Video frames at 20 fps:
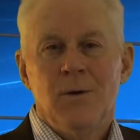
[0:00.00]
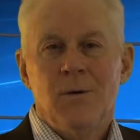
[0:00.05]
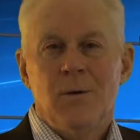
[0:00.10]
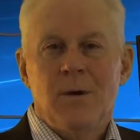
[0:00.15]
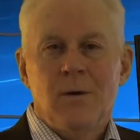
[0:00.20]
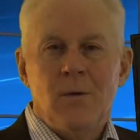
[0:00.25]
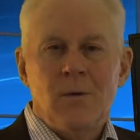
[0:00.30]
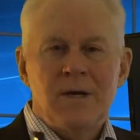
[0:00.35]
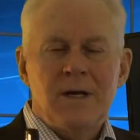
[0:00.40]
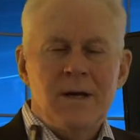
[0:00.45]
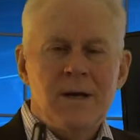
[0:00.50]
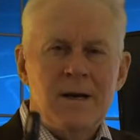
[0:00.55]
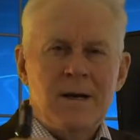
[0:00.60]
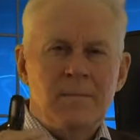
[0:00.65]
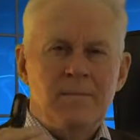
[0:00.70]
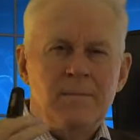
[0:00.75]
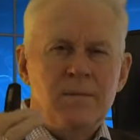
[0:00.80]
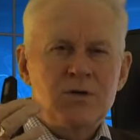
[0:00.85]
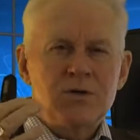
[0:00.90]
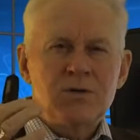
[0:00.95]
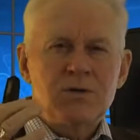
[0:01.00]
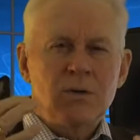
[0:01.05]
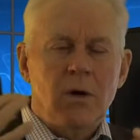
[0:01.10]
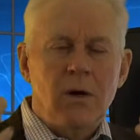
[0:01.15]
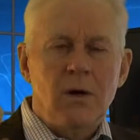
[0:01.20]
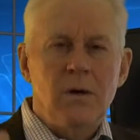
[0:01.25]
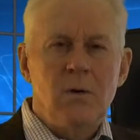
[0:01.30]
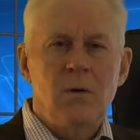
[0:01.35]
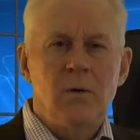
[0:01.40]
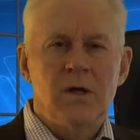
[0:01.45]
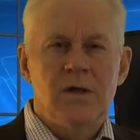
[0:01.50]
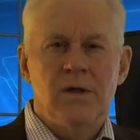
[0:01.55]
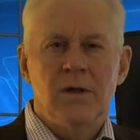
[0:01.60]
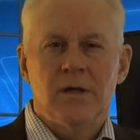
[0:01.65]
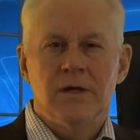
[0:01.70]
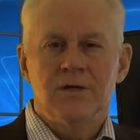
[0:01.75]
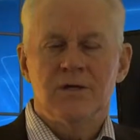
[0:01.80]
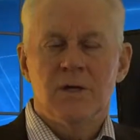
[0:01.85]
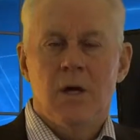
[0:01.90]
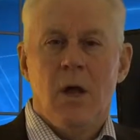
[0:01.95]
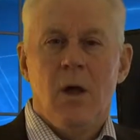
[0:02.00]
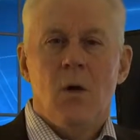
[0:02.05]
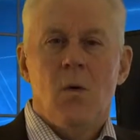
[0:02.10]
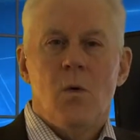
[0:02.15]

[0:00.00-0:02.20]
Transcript: We, we kind of struggle with this.